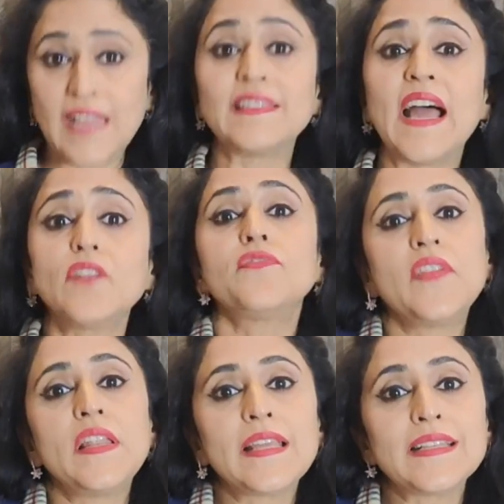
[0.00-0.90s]
And that
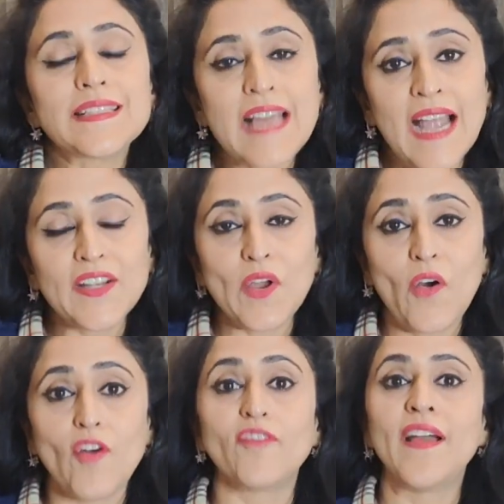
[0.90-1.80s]
feeling is that
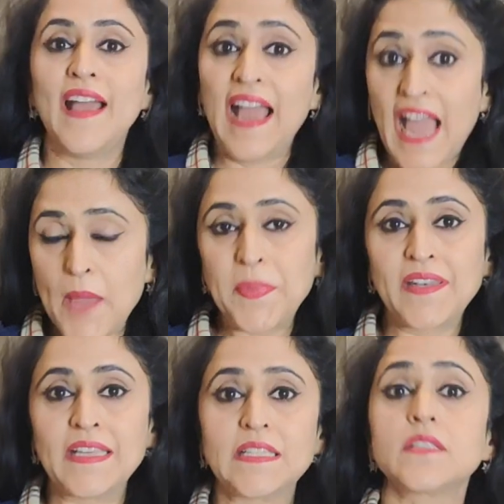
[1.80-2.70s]
of
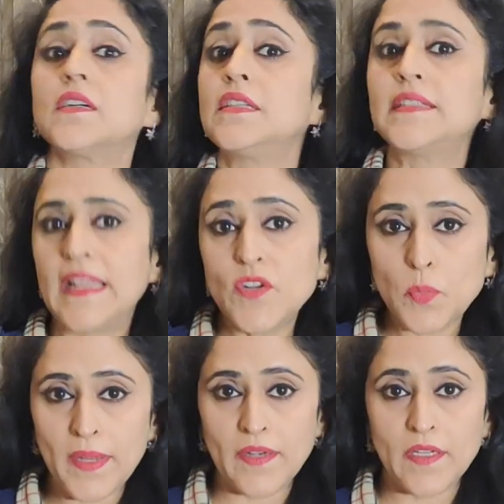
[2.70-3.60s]
happiness,
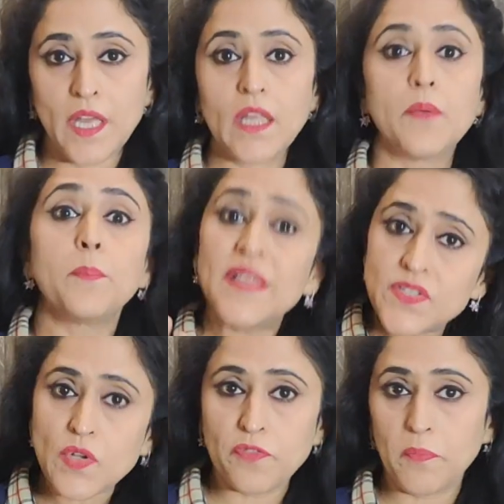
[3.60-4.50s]
contentment,
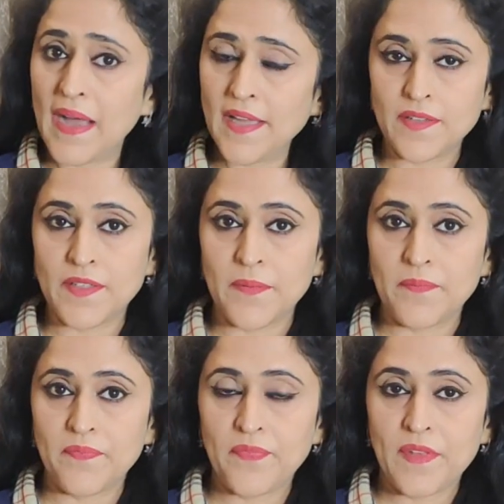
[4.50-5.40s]
peace of mind.
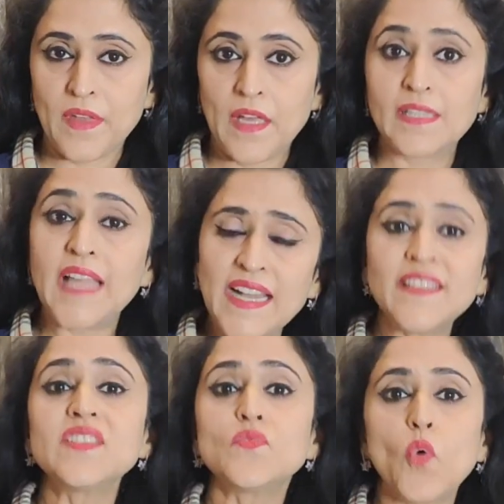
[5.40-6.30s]

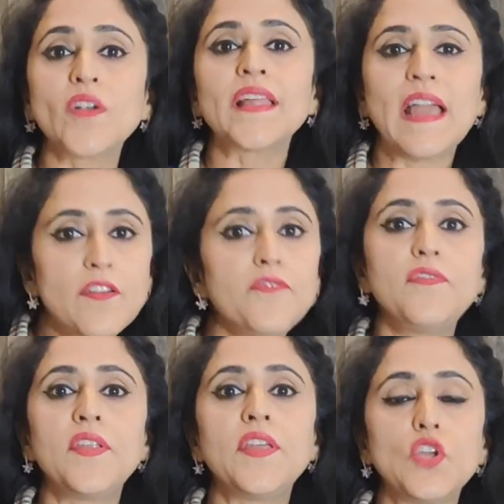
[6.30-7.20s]
That is what
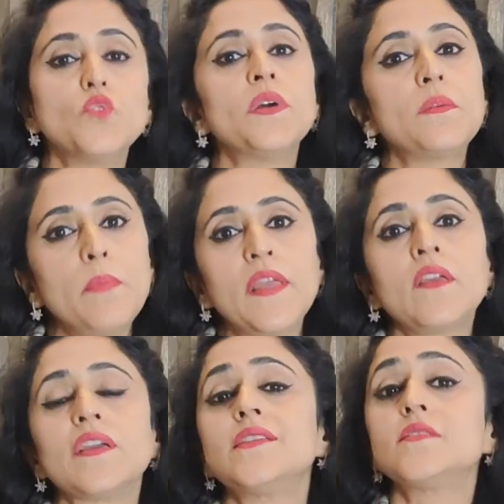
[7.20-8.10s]
every human
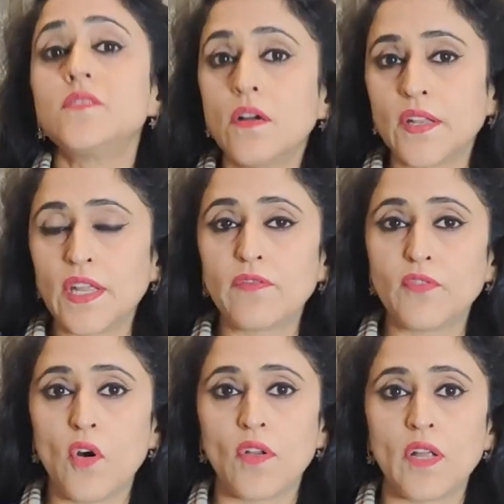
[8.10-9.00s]
being is yearning
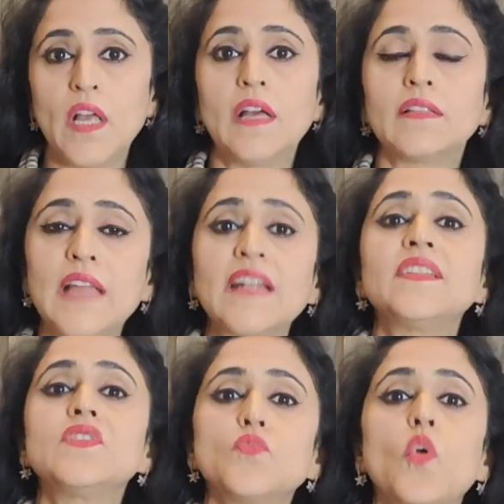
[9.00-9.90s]
for.
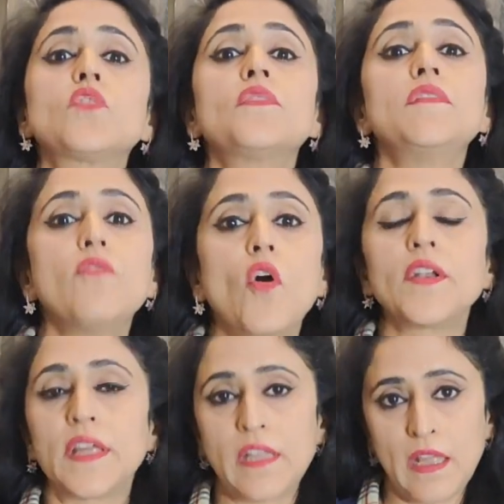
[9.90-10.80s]
That is what we
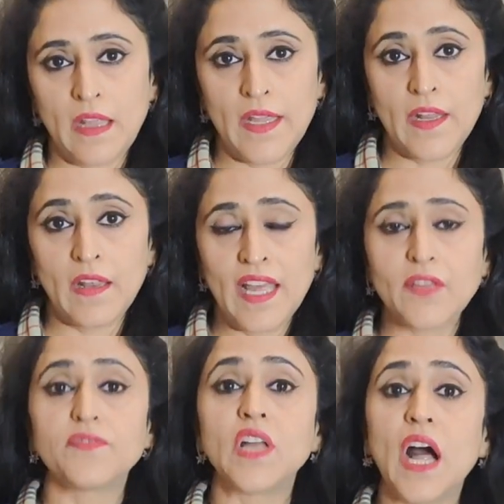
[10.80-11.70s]
want in our
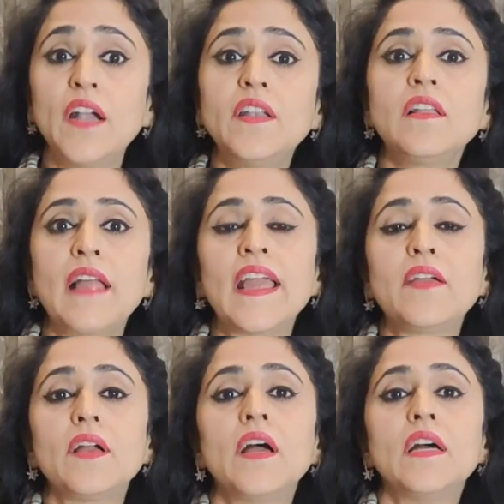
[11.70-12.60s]
life. The
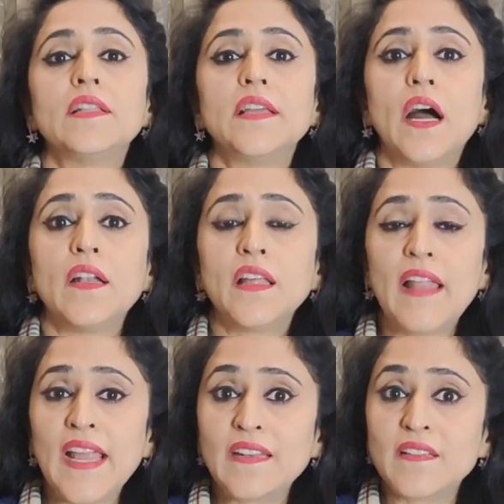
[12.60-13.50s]

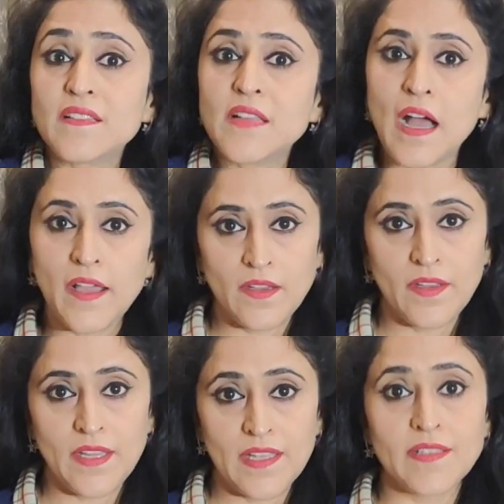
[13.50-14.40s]
underlying
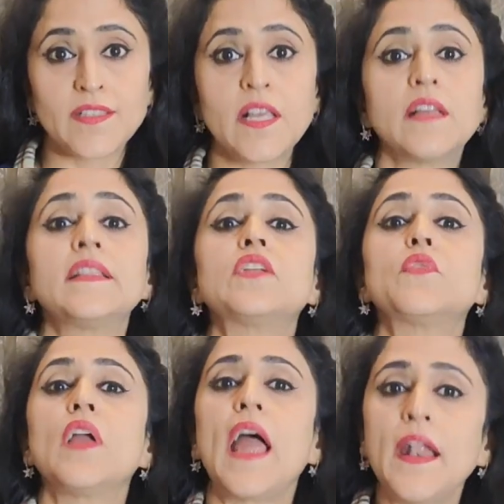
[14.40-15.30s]
desire is
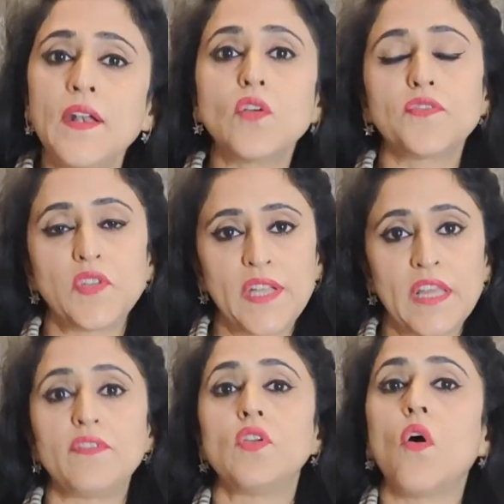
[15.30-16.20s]
that we end of the
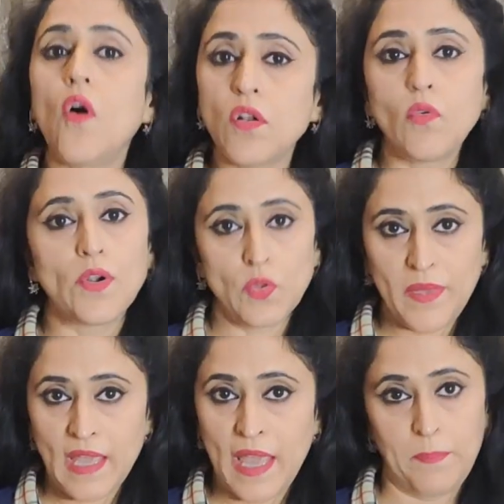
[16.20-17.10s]
day, we all want to
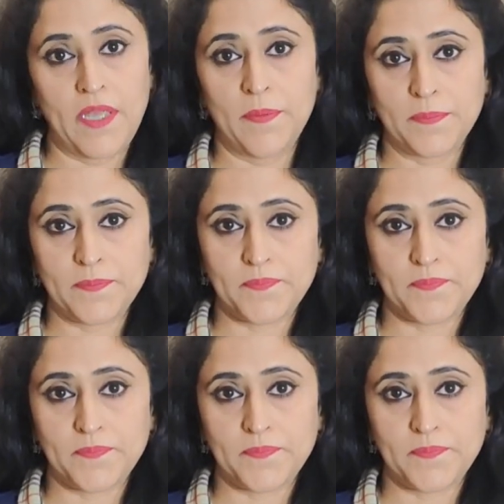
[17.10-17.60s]
be happy.